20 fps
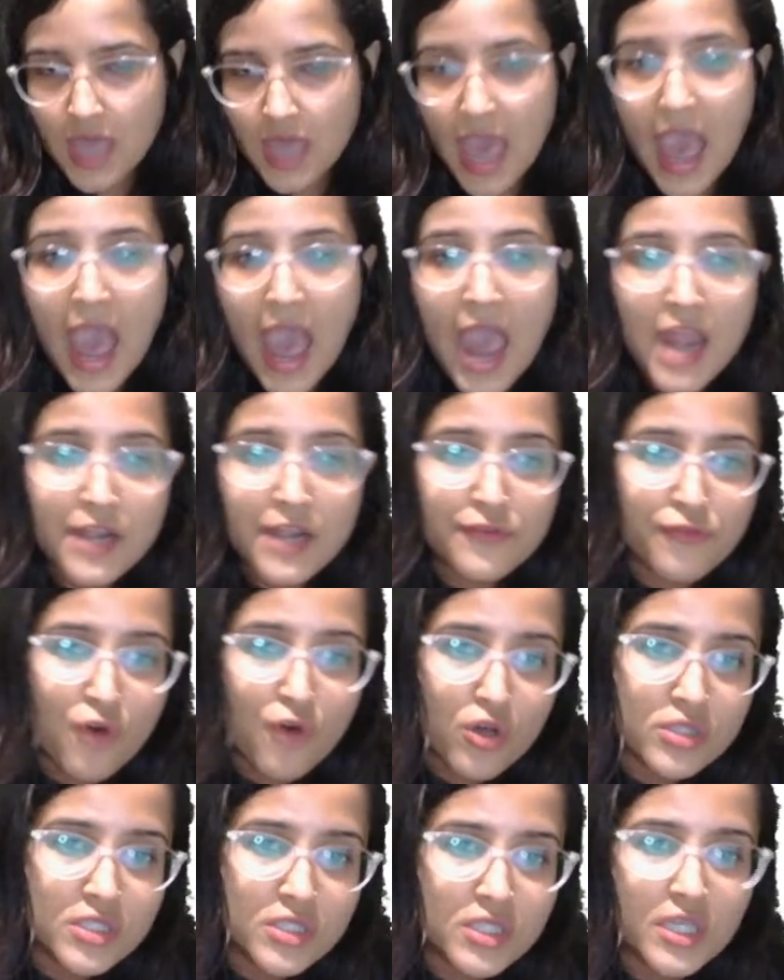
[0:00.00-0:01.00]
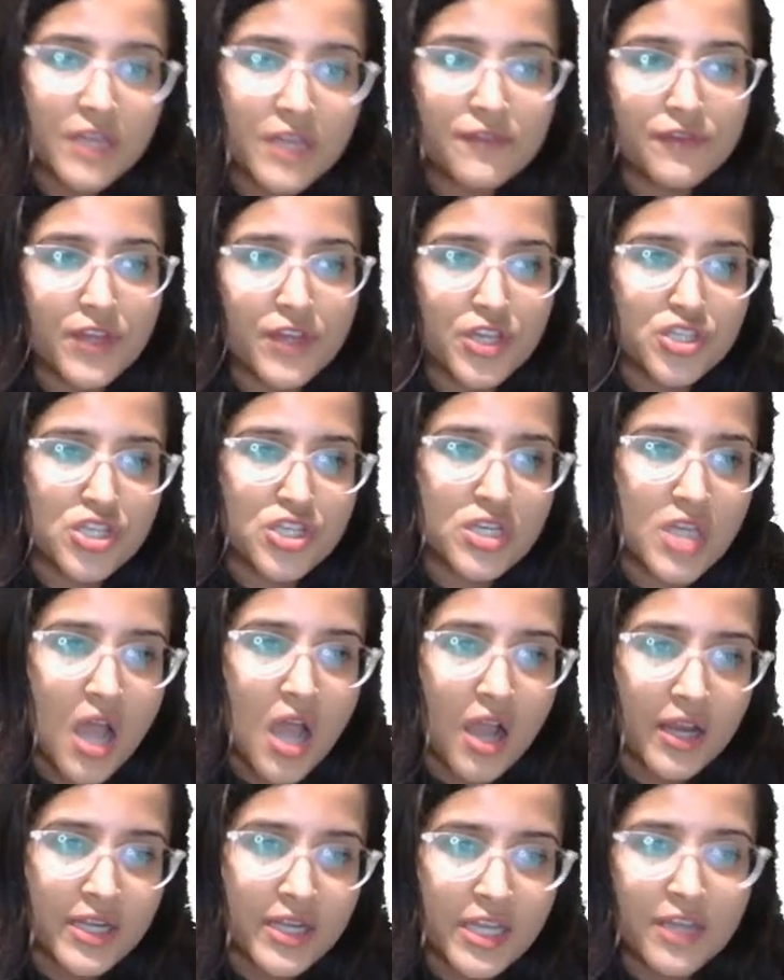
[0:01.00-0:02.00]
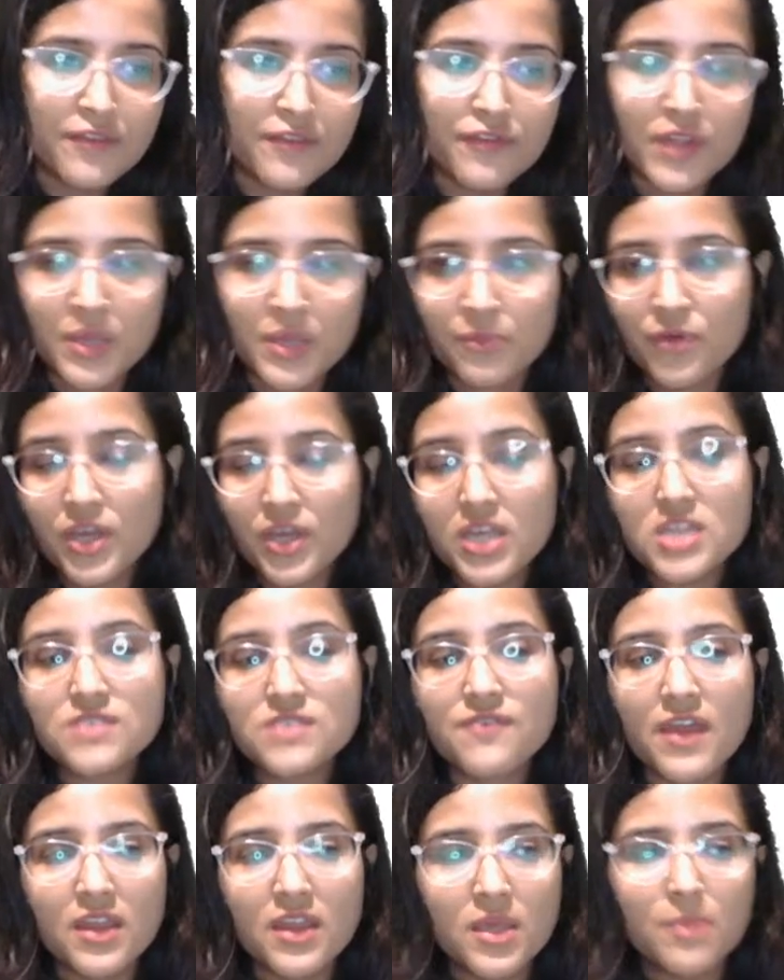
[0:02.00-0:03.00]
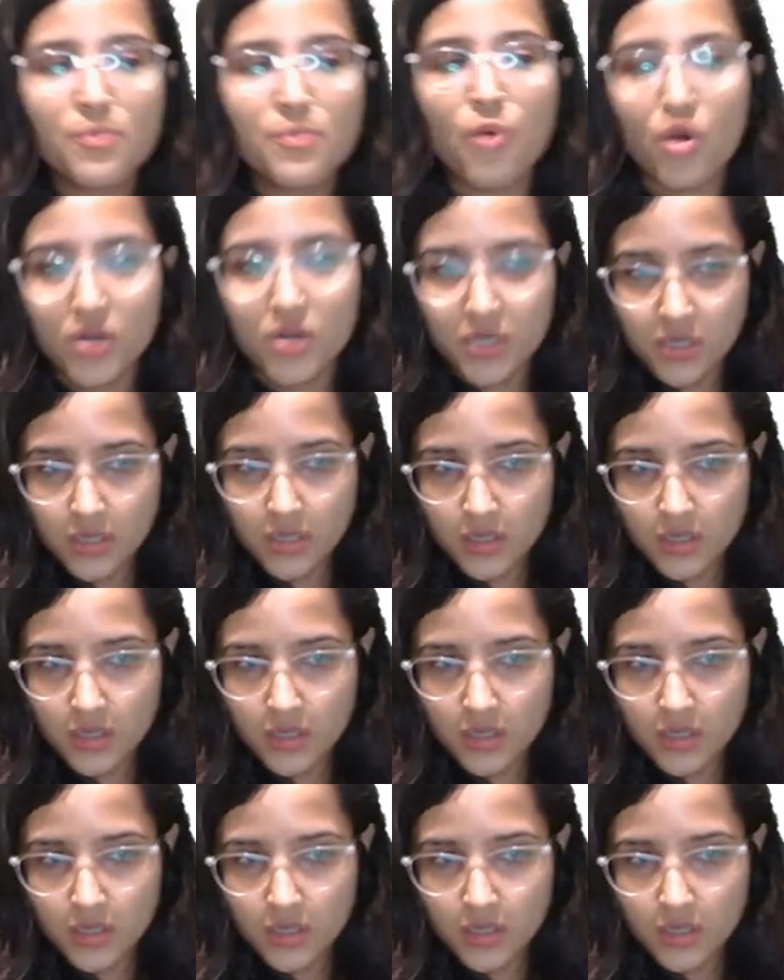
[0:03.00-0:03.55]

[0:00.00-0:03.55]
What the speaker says: and for the inflation targeting framework. It is very important.